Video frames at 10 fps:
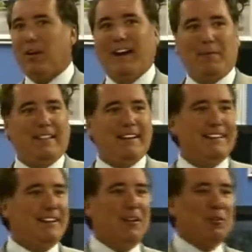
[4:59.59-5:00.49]
I mean,
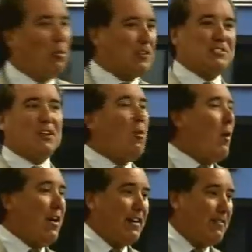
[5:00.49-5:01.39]
it works so well
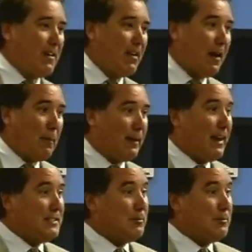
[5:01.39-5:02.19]
in every other application.